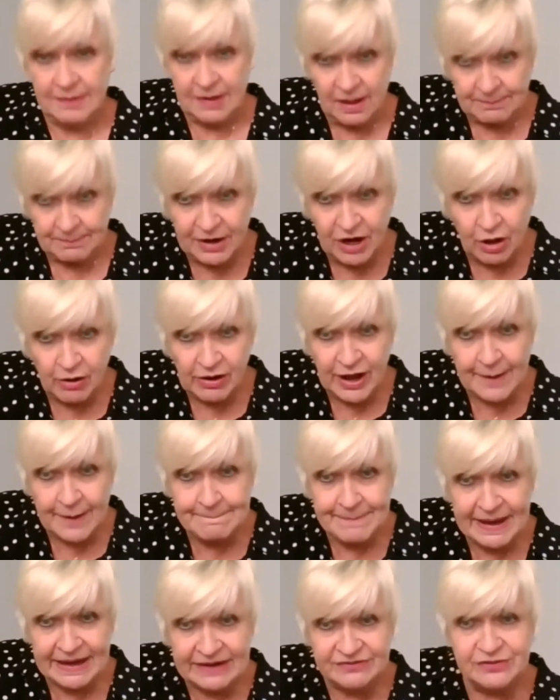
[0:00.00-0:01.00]
but I'll come
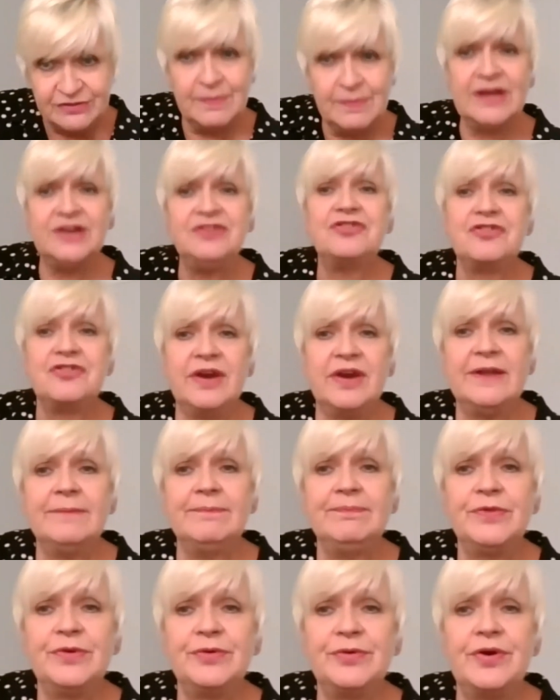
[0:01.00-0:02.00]
back to my tree.
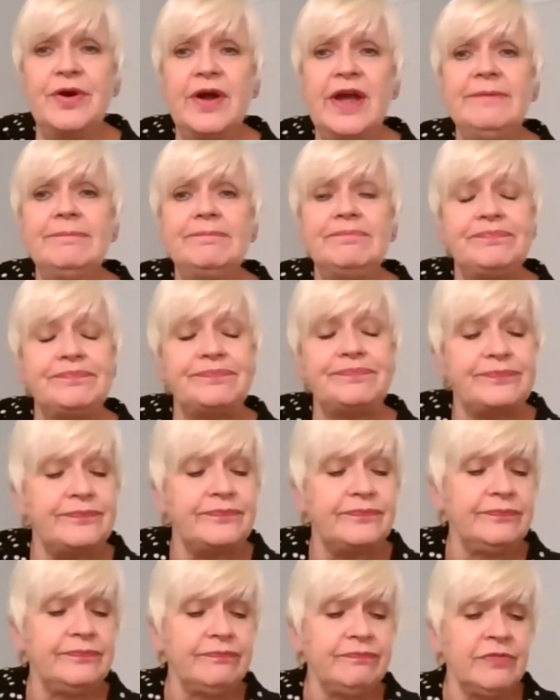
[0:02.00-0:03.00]
All right.
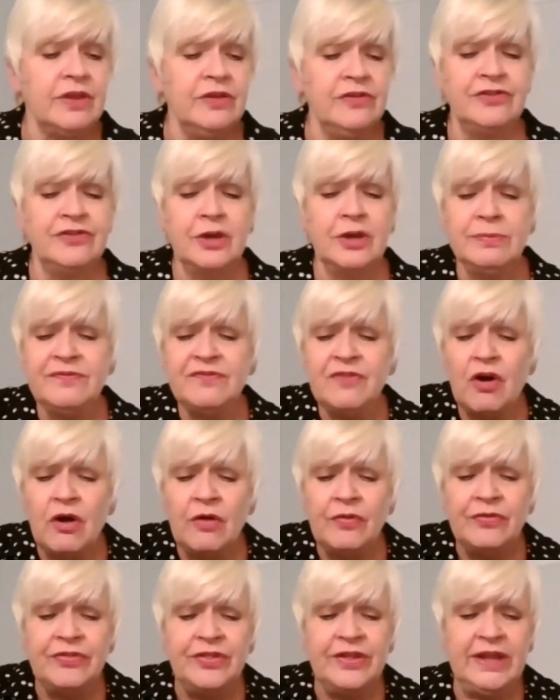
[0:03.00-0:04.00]
So we've
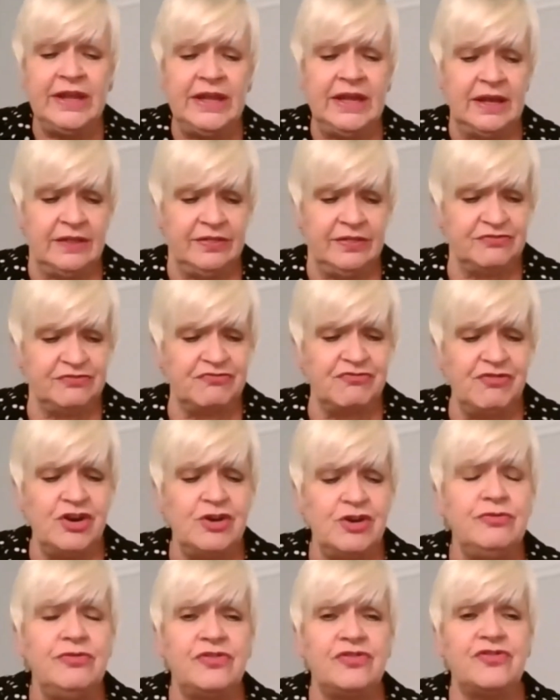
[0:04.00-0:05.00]
got the
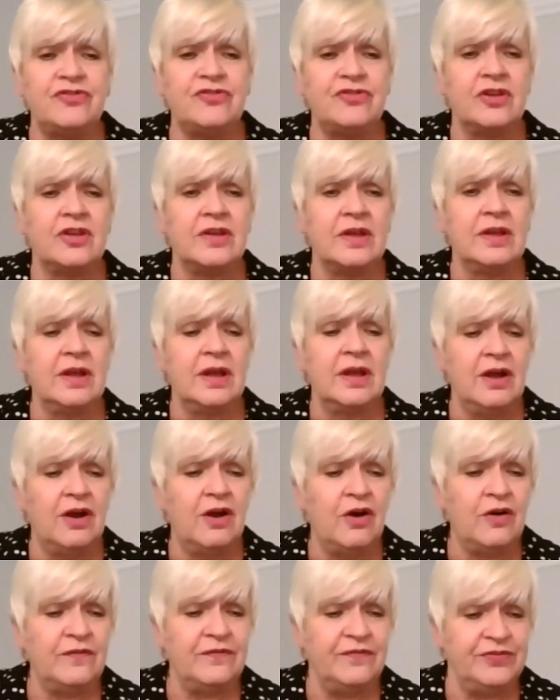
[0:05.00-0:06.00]
roots
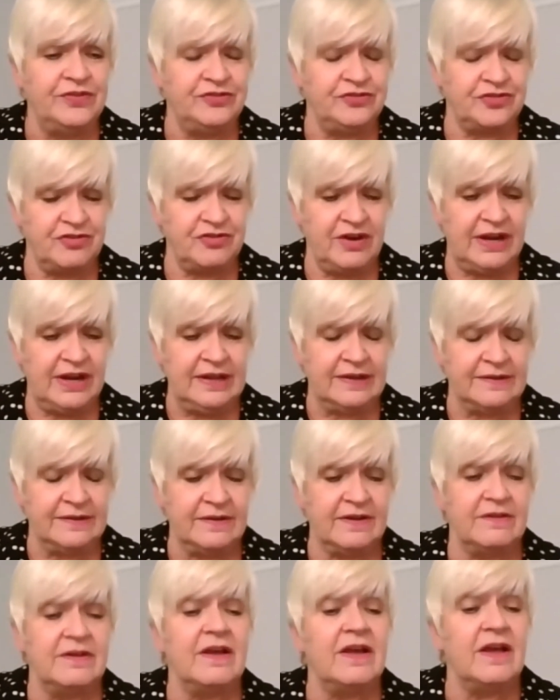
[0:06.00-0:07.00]
of the tree
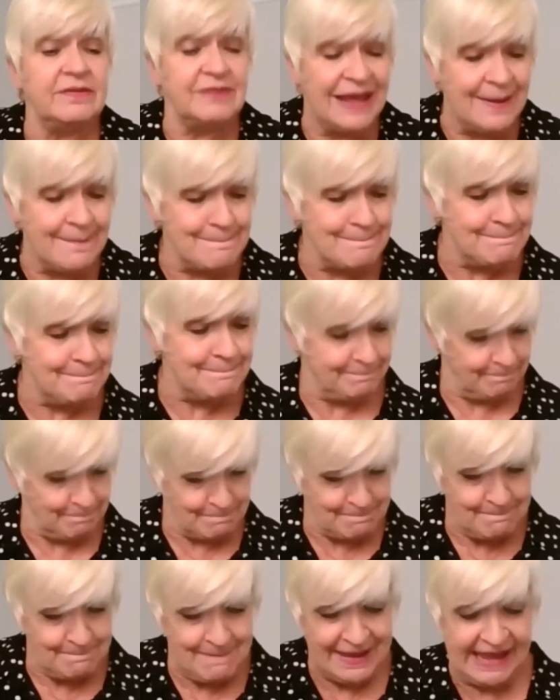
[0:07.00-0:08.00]

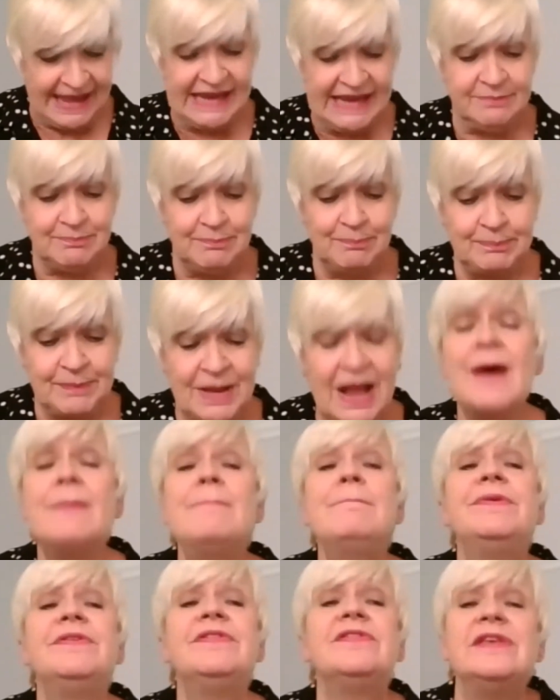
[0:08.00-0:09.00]

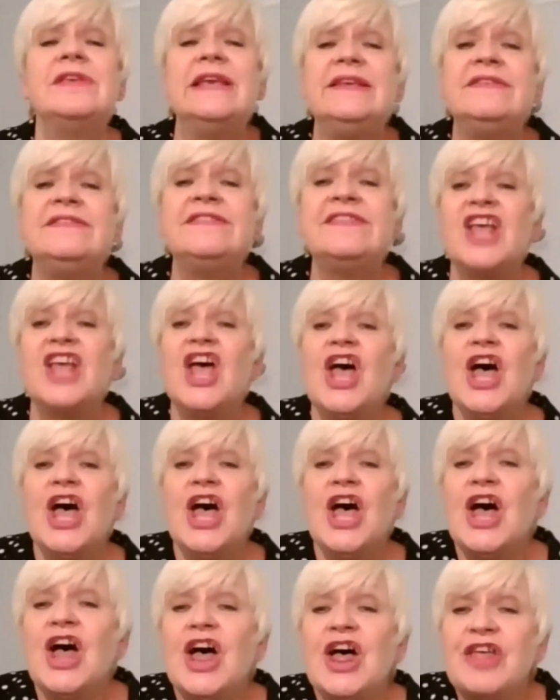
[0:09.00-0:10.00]
encompasses
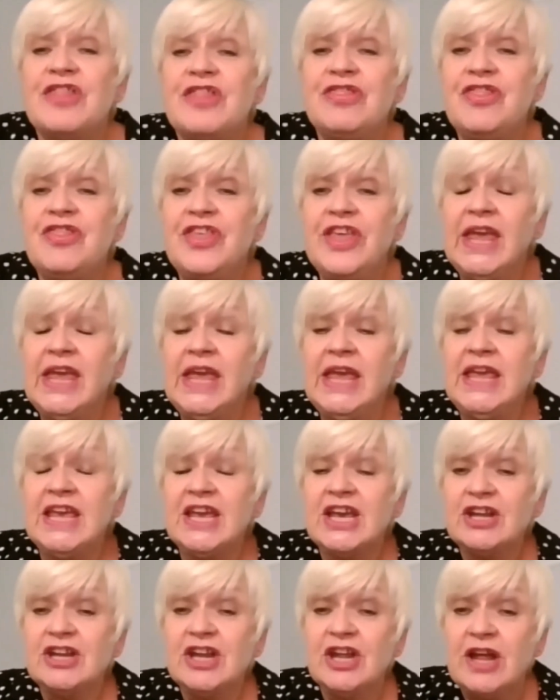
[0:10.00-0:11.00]
the
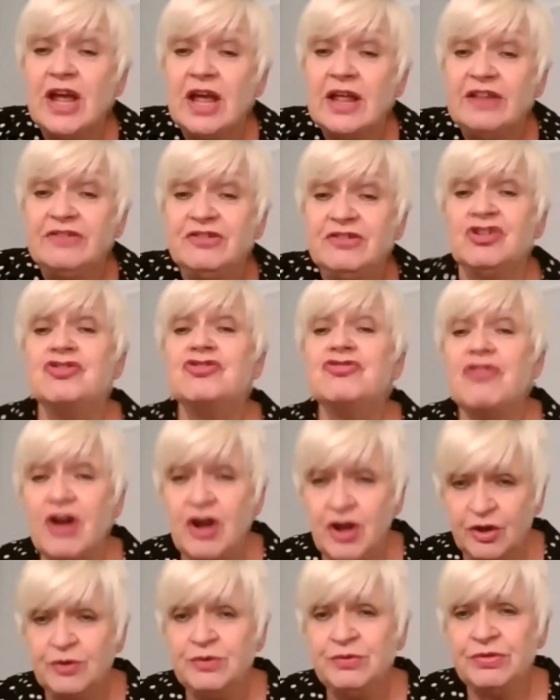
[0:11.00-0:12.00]

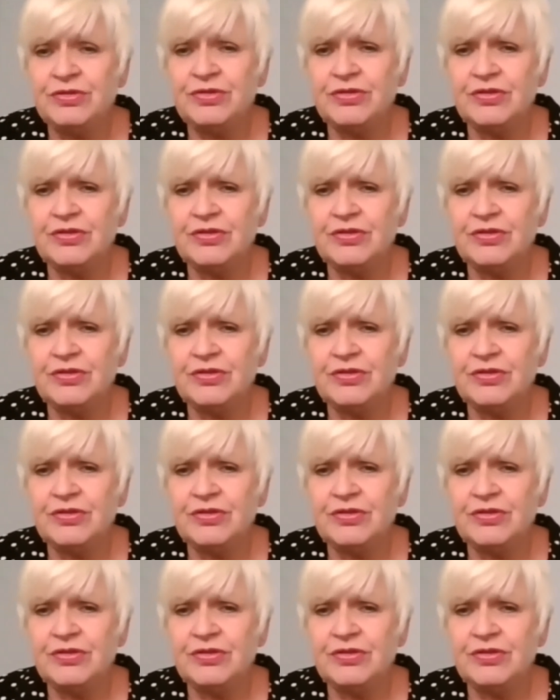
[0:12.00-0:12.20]
growth